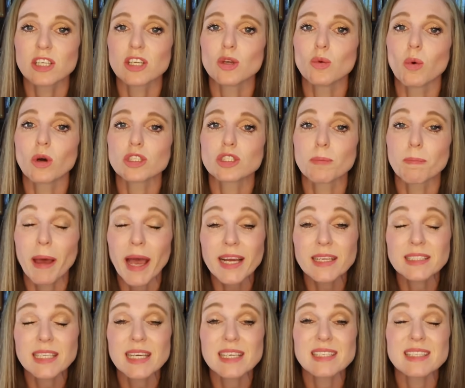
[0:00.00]
you want to back
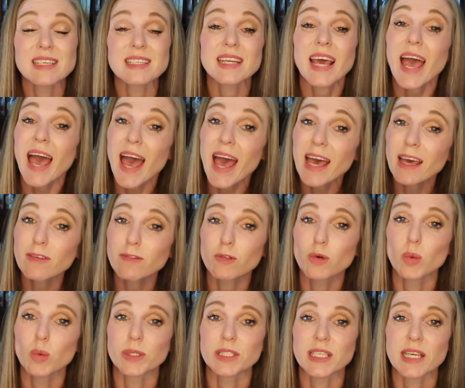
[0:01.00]
test it and
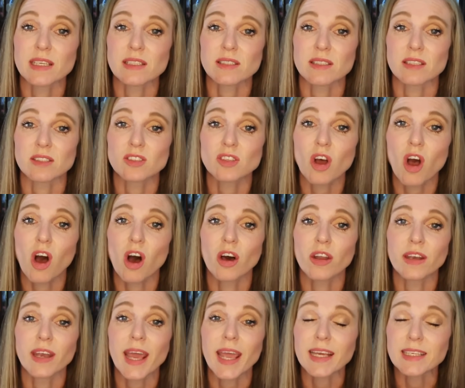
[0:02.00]
forward test it
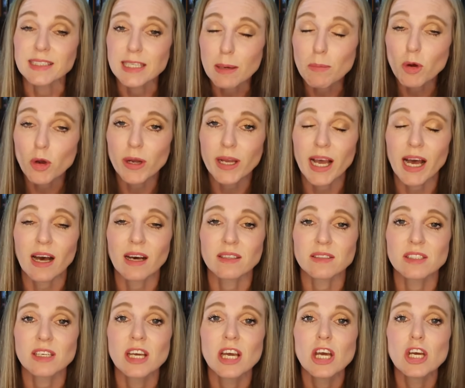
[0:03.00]
on a demo account